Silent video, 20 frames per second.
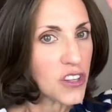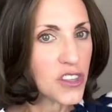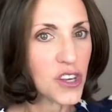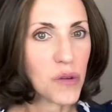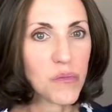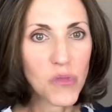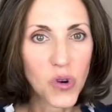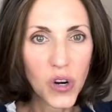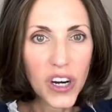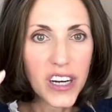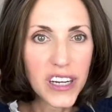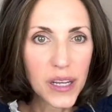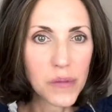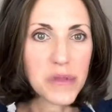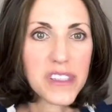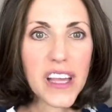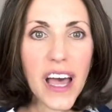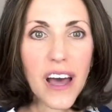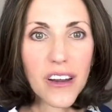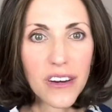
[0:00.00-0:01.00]
the more
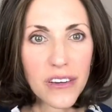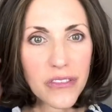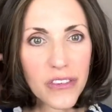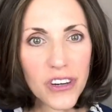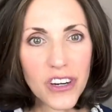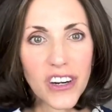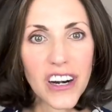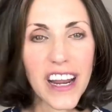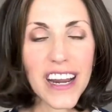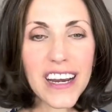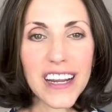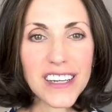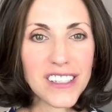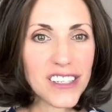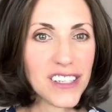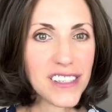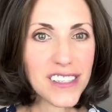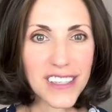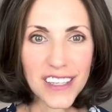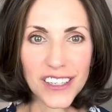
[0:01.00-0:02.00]
comes out of her, and I
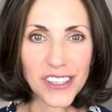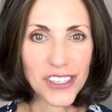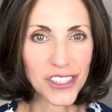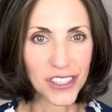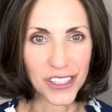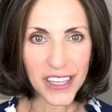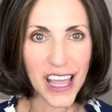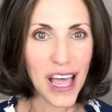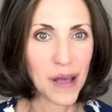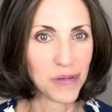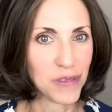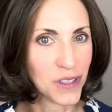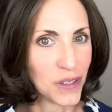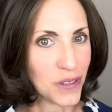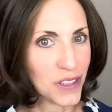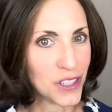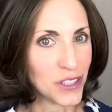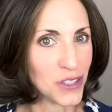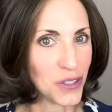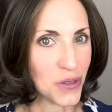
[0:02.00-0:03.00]
just think she's
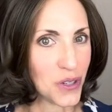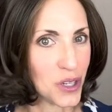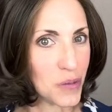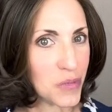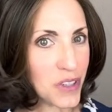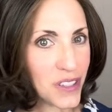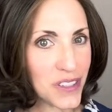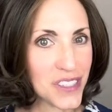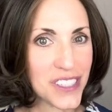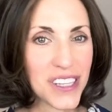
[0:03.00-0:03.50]
absolutely adorable.